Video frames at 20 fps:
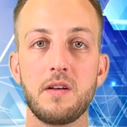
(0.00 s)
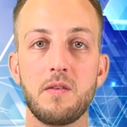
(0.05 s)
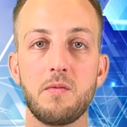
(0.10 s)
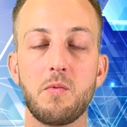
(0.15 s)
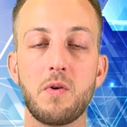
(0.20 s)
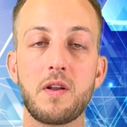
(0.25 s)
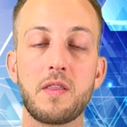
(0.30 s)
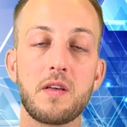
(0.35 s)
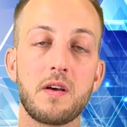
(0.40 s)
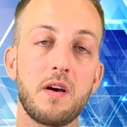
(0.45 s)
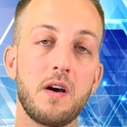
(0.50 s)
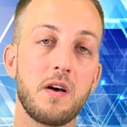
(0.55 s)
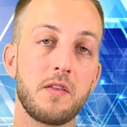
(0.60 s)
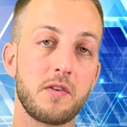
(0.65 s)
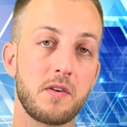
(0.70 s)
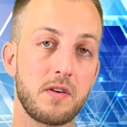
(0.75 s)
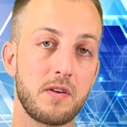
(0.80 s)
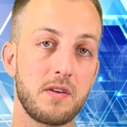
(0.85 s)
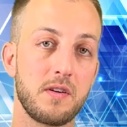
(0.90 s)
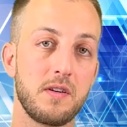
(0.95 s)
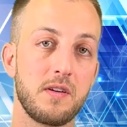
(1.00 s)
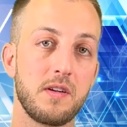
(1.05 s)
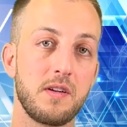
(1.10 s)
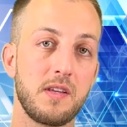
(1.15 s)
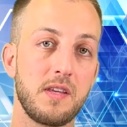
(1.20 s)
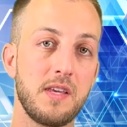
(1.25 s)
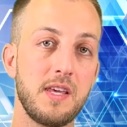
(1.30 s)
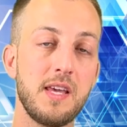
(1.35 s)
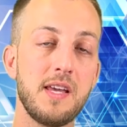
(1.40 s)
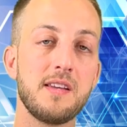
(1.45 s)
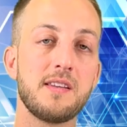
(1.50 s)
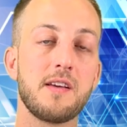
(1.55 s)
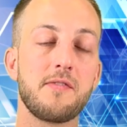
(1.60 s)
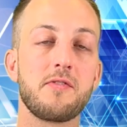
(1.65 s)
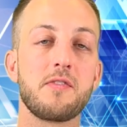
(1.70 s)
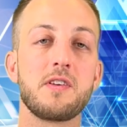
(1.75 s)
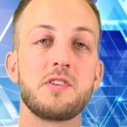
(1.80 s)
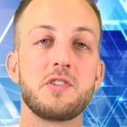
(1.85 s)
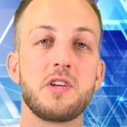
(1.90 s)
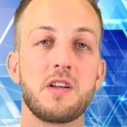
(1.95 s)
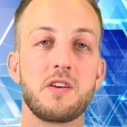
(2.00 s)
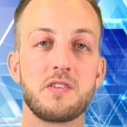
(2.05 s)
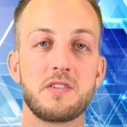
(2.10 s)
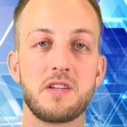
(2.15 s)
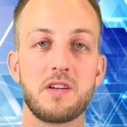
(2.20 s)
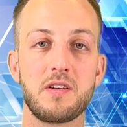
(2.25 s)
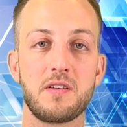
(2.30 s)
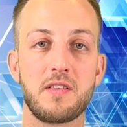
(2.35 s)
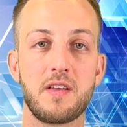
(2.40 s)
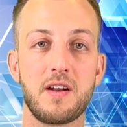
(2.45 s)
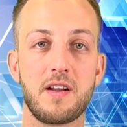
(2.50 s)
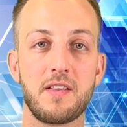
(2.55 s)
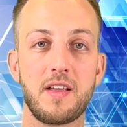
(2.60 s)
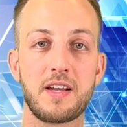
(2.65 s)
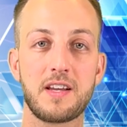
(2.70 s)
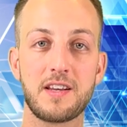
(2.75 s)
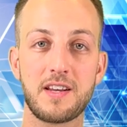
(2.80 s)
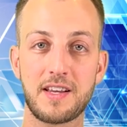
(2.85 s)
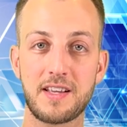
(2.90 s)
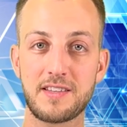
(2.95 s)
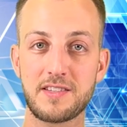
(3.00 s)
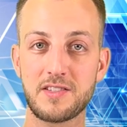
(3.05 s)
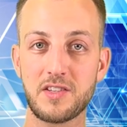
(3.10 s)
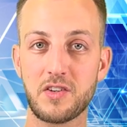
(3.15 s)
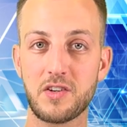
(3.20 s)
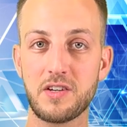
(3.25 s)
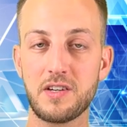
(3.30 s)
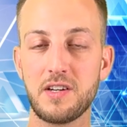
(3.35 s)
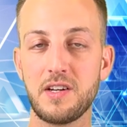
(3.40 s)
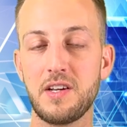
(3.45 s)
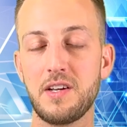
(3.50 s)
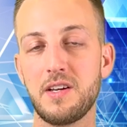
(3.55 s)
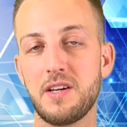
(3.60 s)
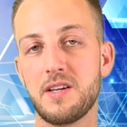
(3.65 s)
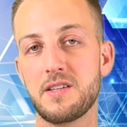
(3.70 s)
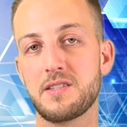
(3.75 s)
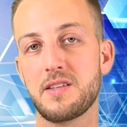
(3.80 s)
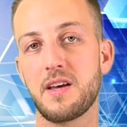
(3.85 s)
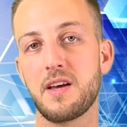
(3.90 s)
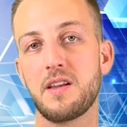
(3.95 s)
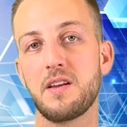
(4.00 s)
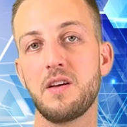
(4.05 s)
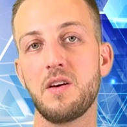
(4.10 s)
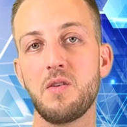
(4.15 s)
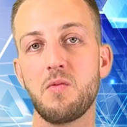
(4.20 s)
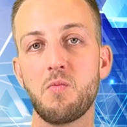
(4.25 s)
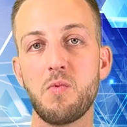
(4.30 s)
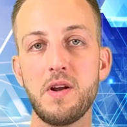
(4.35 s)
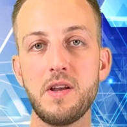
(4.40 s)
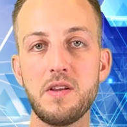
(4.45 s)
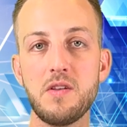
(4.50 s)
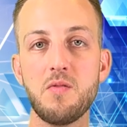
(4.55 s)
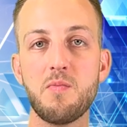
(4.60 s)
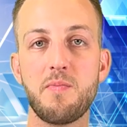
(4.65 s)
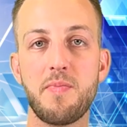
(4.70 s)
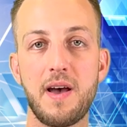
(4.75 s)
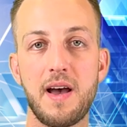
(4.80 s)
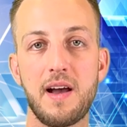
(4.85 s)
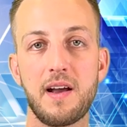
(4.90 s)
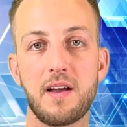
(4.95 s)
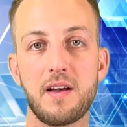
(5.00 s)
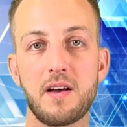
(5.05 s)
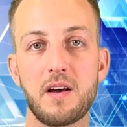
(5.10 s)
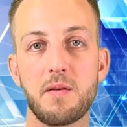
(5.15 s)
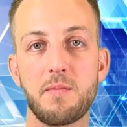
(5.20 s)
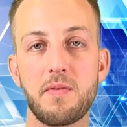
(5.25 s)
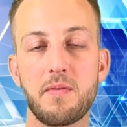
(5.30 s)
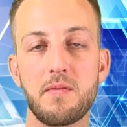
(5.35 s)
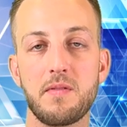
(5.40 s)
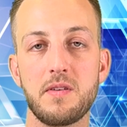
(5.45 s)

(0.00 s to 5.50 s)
One of the other key differentiators here that I'd like you to consider is that when you back up